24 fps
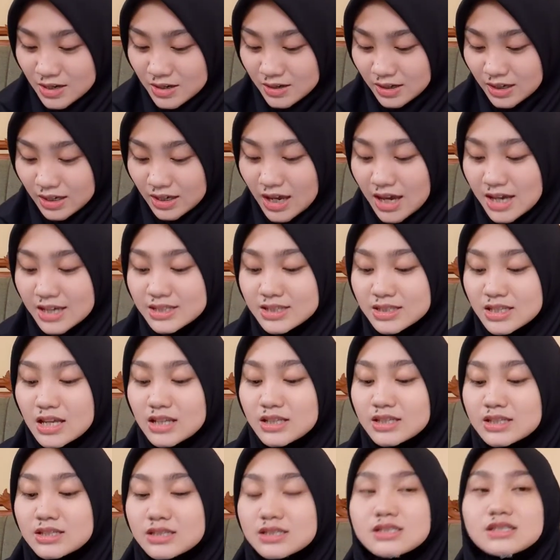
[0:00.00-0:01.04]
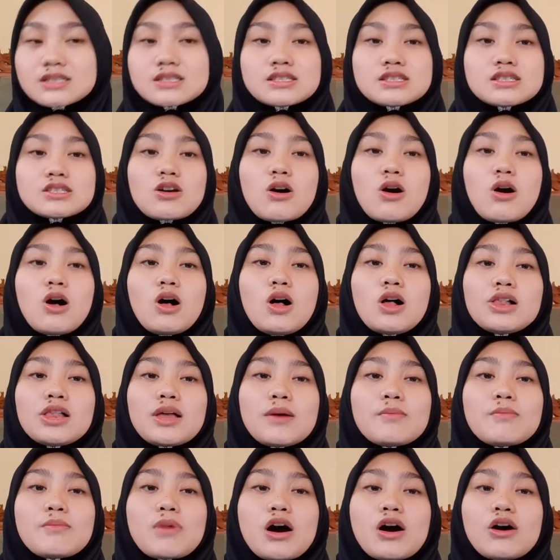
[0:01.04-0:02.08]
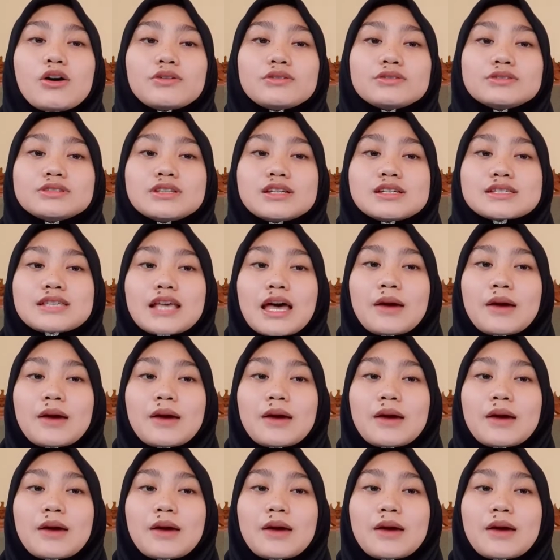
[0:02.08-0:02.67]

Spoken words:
Okay guys, that's all about this